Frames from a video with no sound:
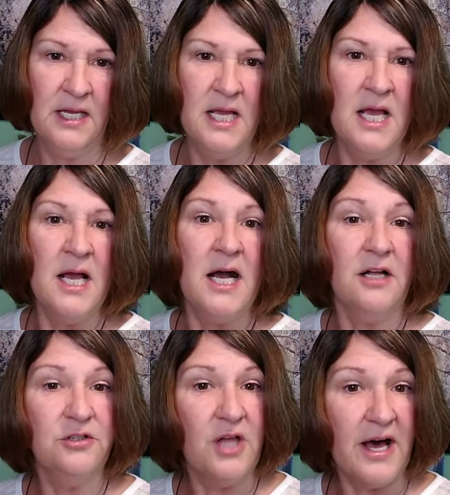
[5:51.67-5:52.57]
A
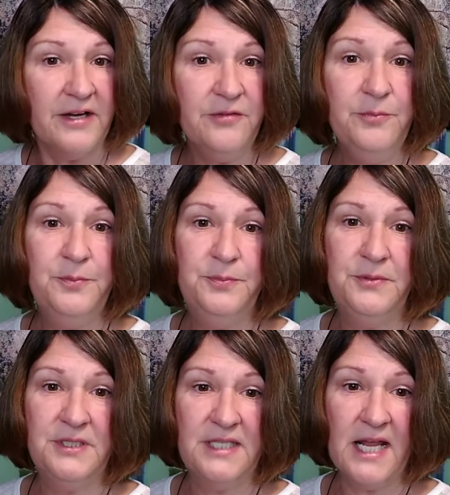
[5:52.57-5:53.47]
lot of
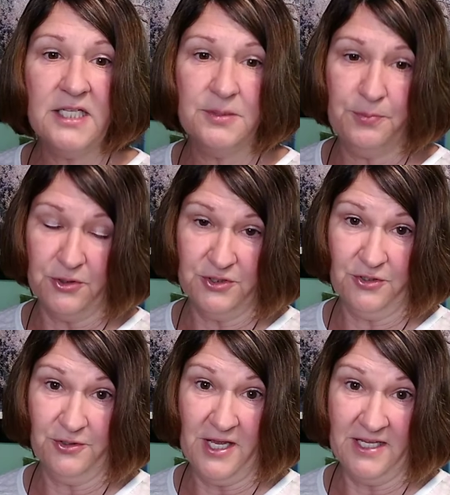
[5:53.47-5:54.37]
textbooks are like
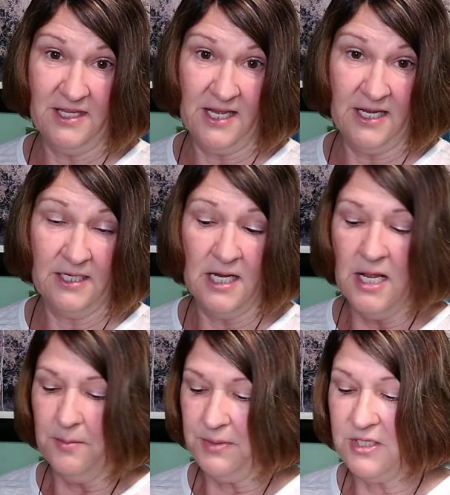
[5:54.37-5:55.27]
that
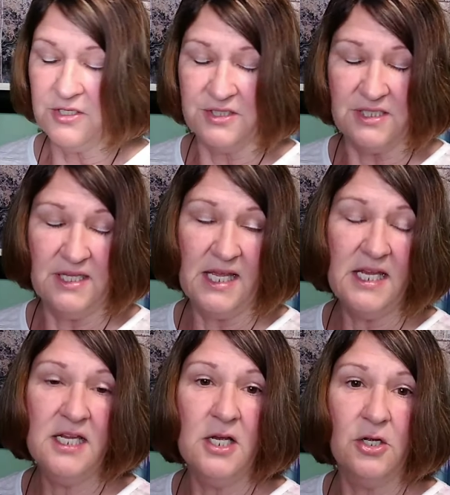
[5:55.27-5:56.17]
because they
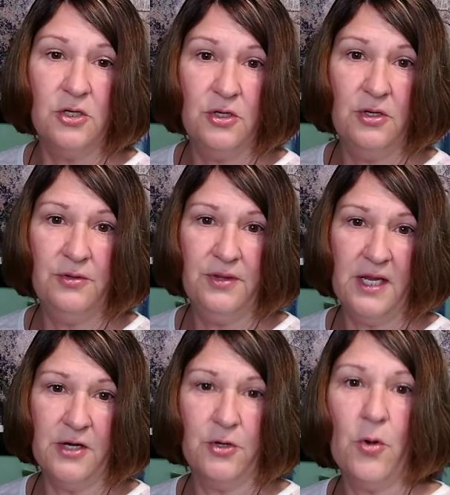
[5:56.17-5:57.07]
are
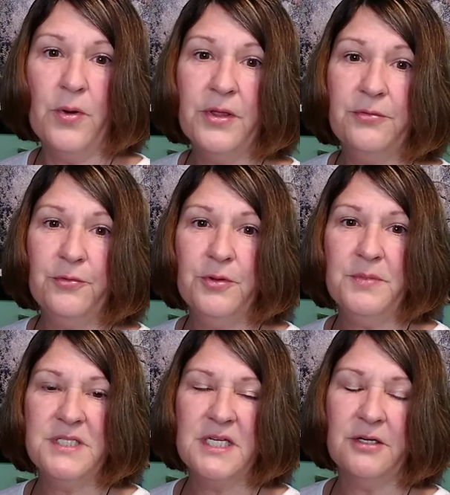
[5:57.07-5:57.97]
going through the
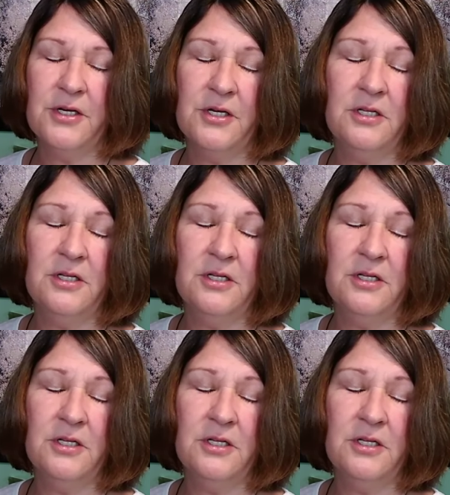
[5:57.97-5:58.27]
material,